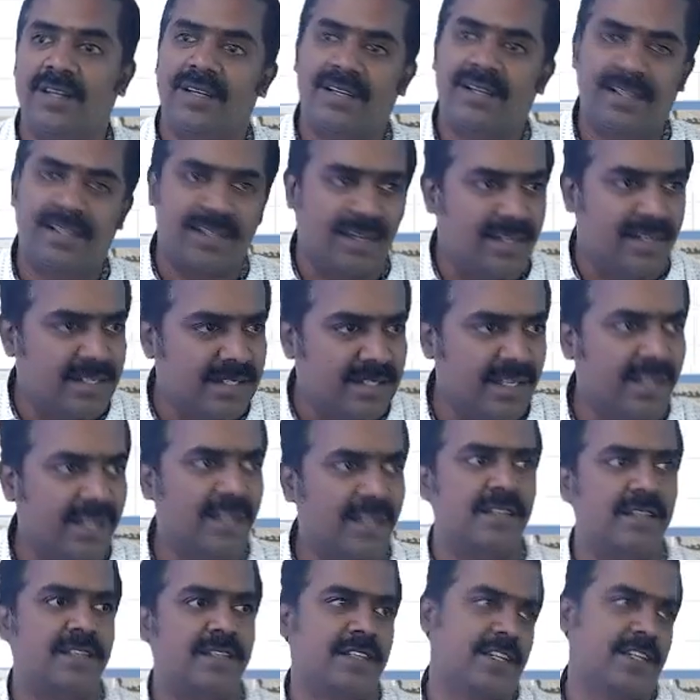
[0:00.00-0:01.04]
Consignor
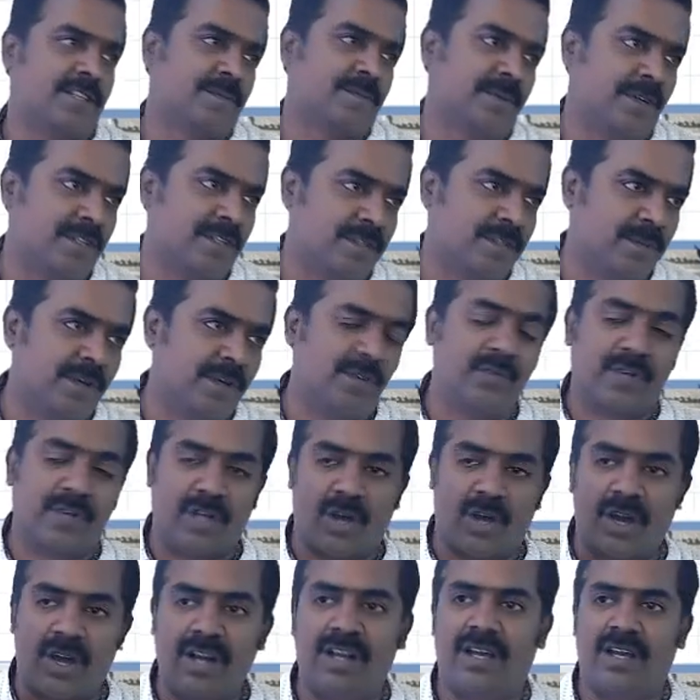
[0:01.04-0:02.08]
is responsible for
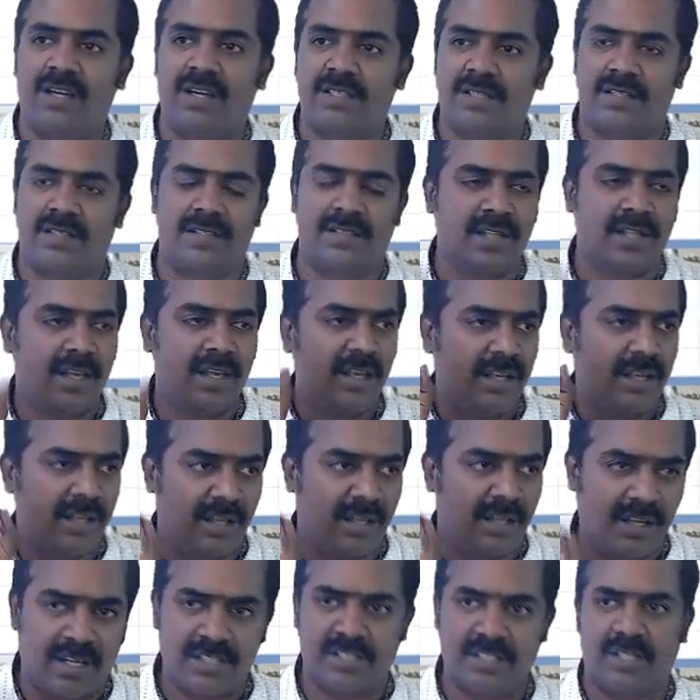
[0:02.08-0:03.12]
all losses.
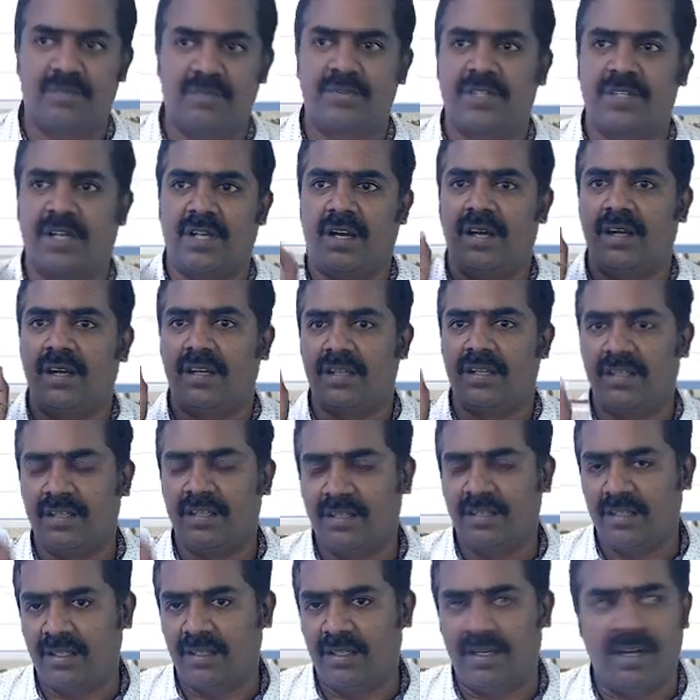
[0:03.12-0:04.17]
Loss of stock,
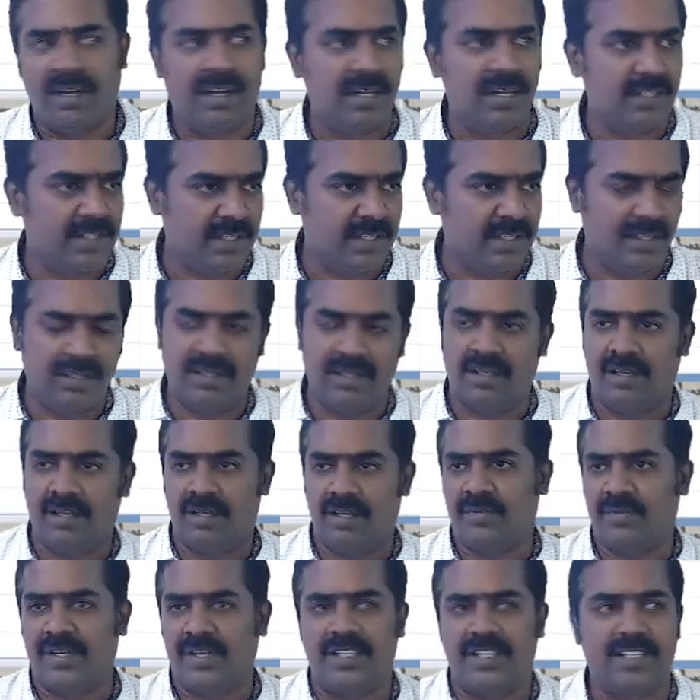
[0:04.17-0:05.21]
loss in,
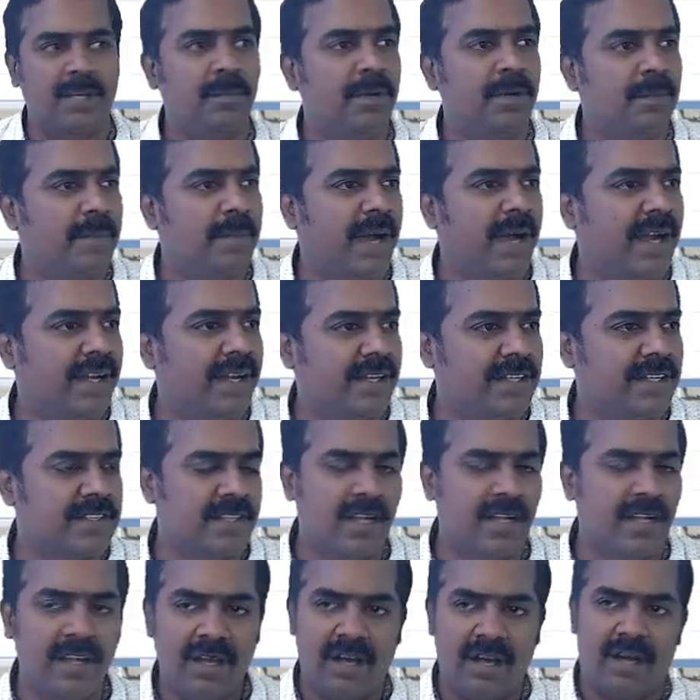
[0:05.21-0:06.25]
for example, bad debts.
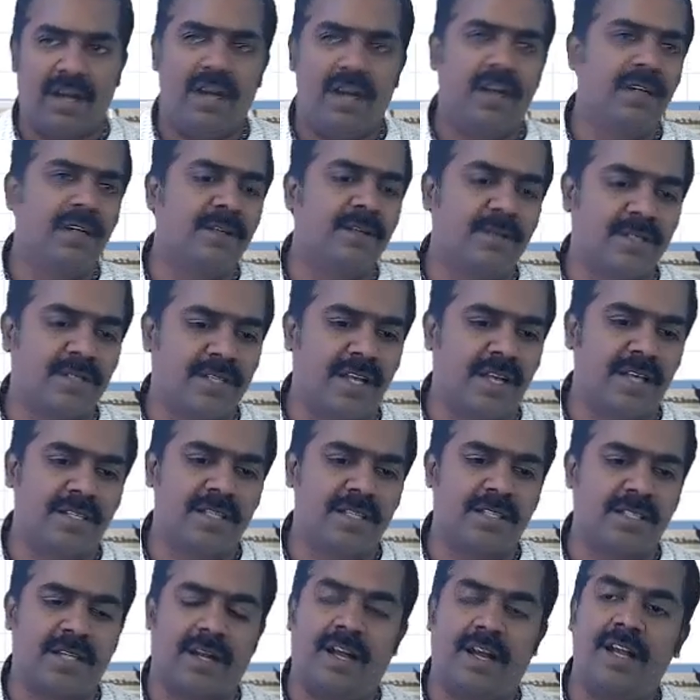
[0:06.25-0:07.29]
All those
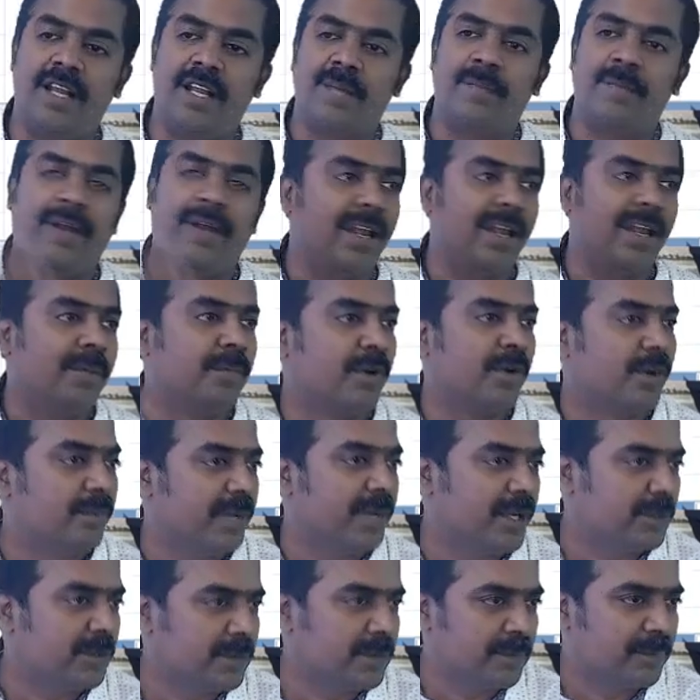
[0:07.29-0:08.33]
losses are ultimately borne
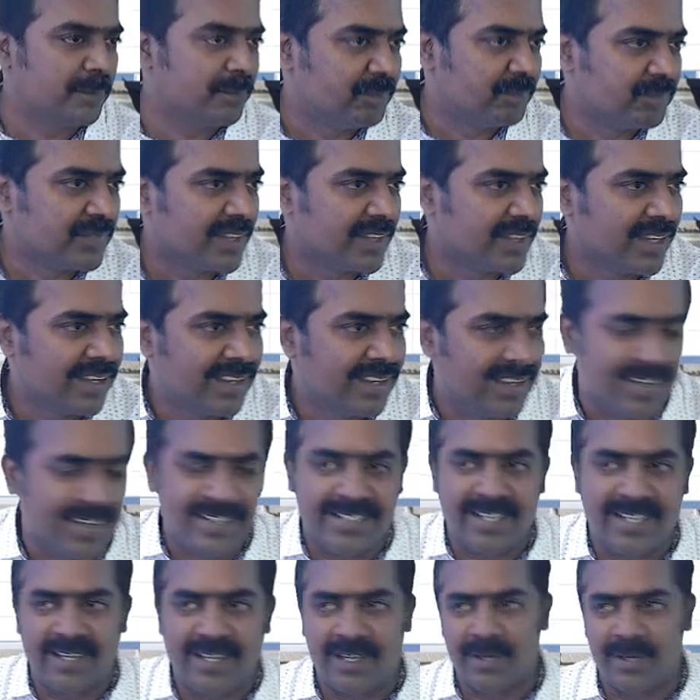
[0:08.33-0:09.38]
by whom?
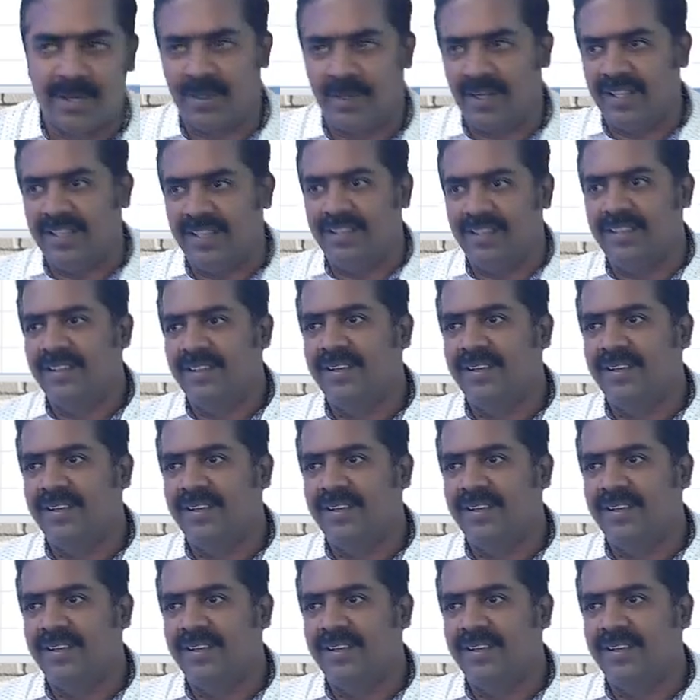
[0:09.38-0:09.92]
Consignor only.